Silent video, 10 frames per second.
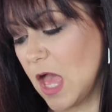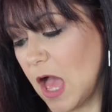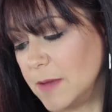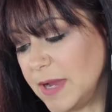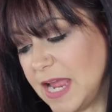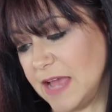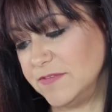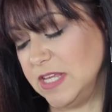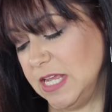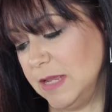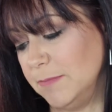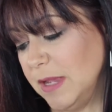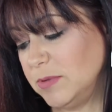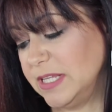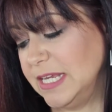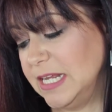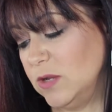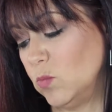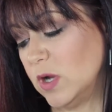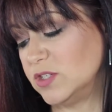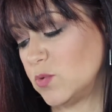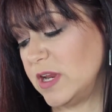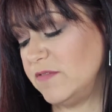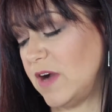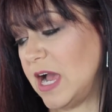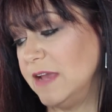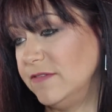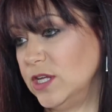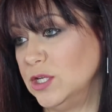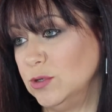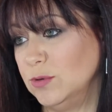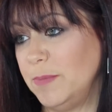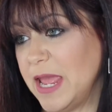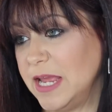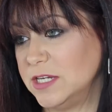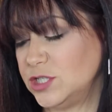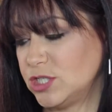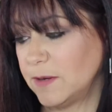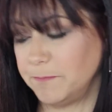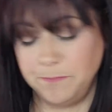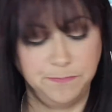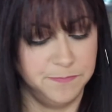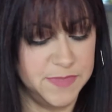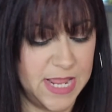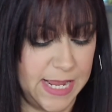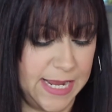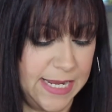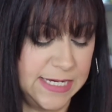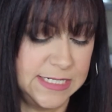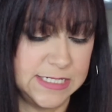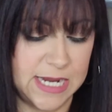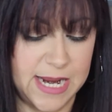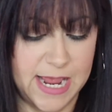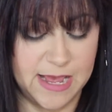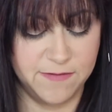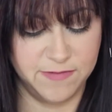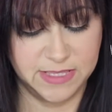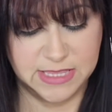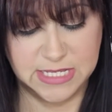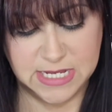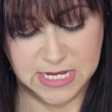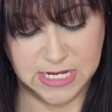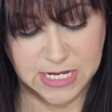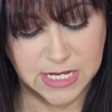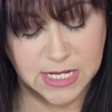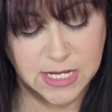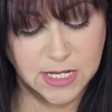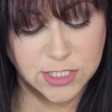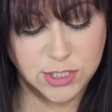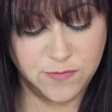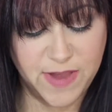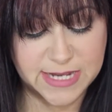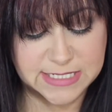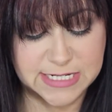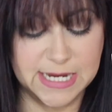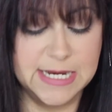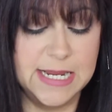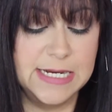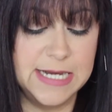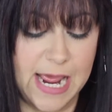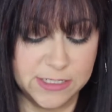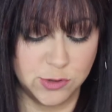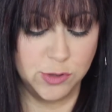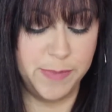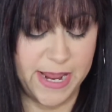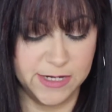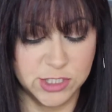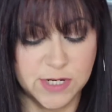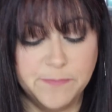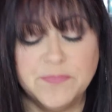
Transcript: I have the Maybelline in 125 Nude Beige, and I have the Too Faced in Natural Beige.